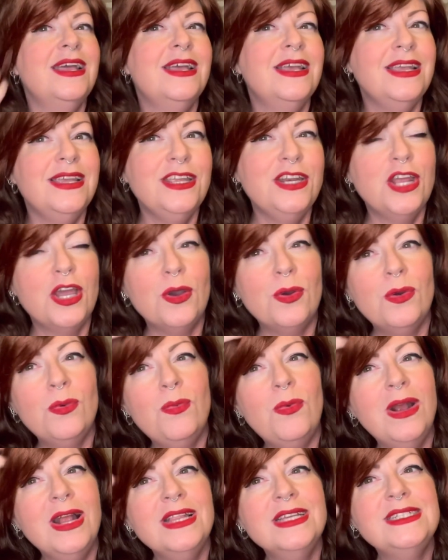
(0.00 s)
you know,
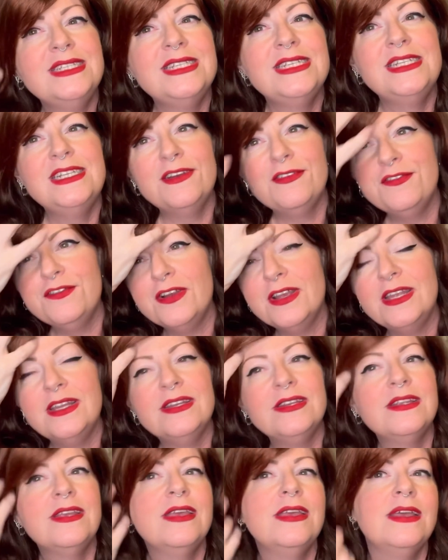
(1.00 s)
while it's
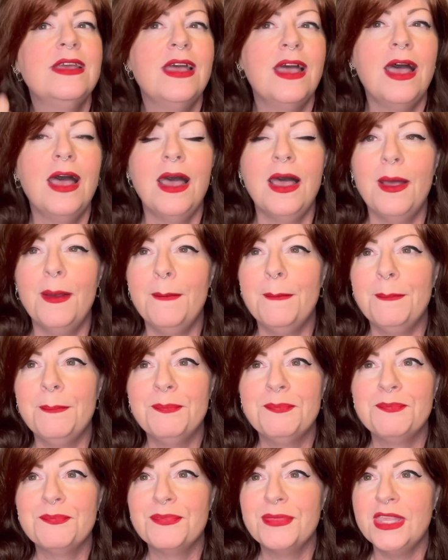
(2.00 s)
different,
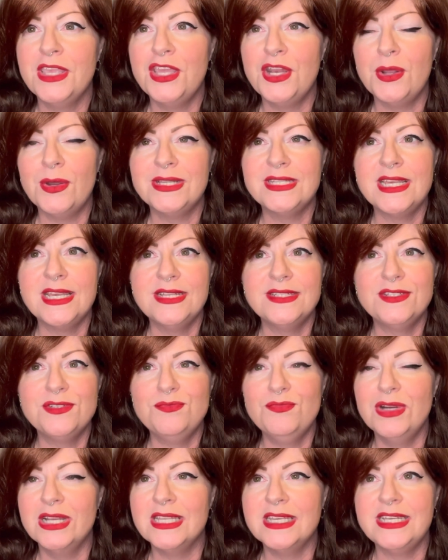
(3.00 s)
you know, it
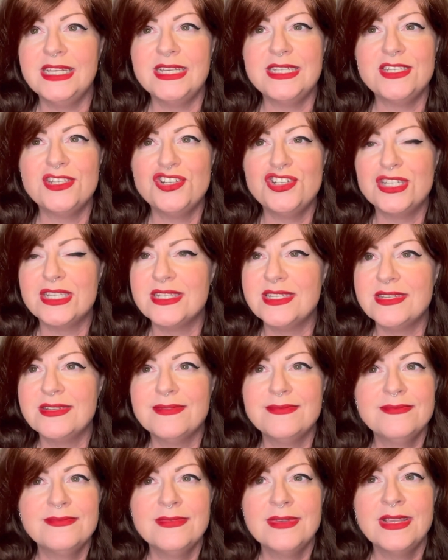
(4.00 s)
really is just
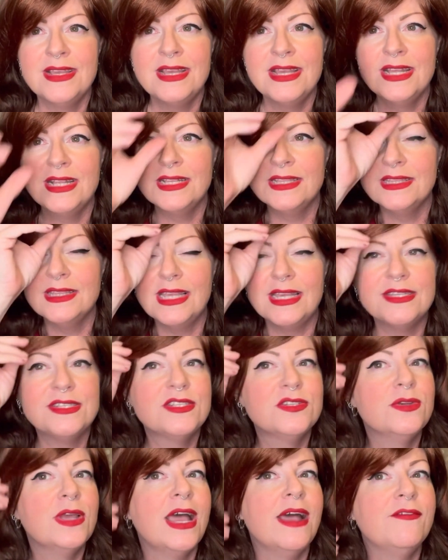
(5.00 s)
less
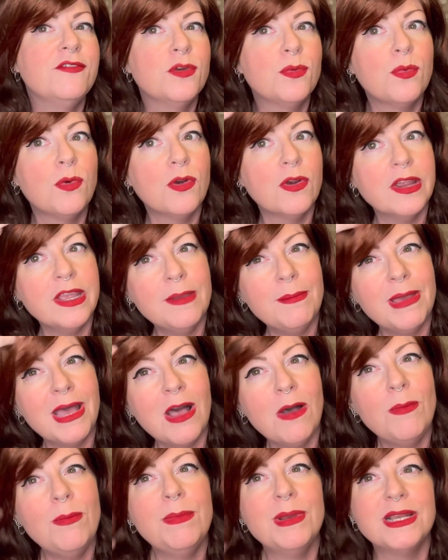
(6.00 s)
to have to worry
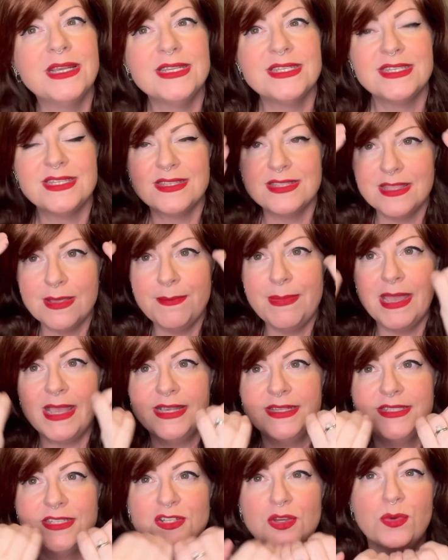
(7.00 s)
about because the
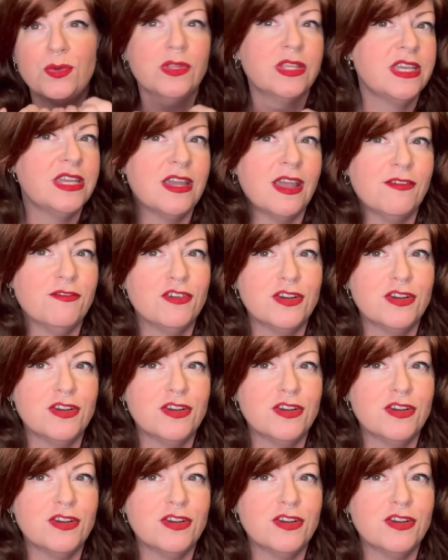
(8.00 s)
bangs totally cover